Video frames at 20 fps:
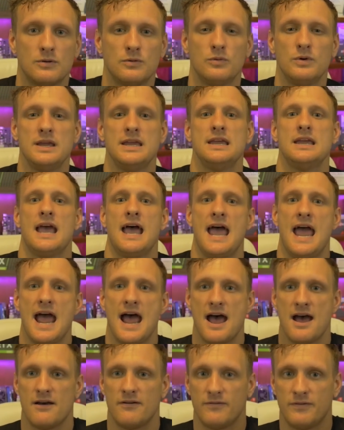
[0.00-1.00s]
We
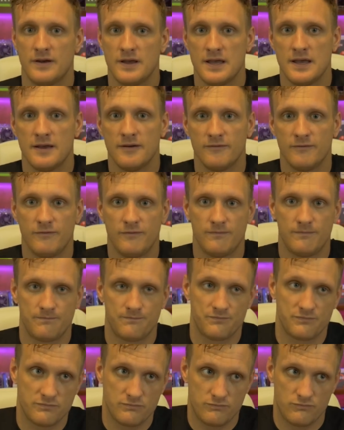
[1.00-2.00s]
have
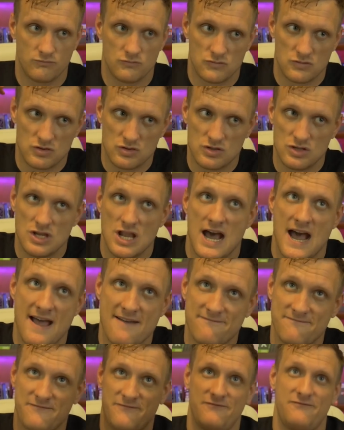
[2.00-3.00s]

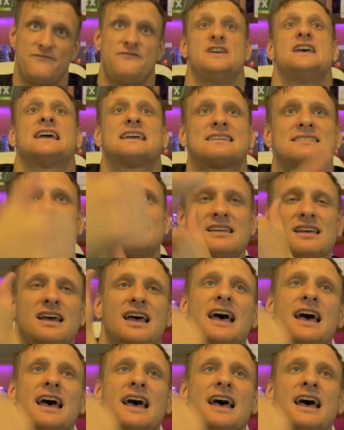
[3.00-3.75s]
not fixed